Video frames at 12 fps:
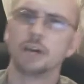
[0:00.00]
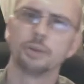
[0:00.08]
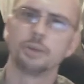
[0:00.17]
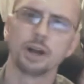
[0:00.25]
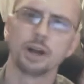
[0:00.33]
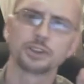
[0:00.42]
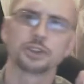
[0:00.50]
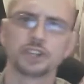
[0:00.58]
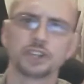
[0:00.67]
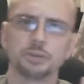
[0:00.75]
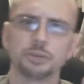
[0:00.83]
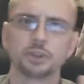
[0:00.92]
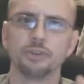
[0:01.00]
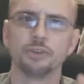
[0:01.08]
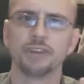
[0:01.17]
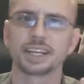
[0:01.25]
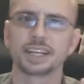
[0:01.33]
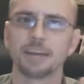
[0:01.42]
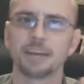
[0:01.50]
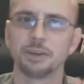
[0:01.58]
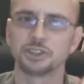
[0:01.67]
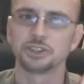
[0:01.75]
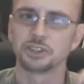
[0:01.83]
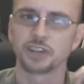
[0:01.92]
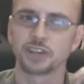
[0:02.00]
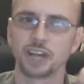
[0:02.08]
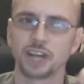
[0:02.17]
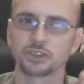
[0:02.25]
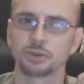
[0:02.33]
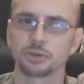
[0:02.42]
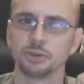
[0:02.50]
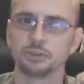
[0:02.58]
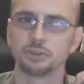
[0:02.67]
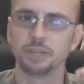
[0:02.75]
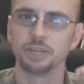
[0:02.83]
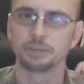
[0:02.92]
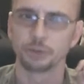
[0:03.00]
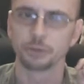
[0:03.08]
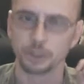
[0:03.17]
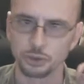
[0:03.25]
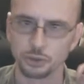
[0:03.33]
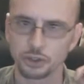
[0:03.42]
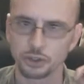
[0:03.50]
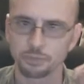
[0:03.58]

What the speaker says: but also seems to affect how much testosterone is being produced.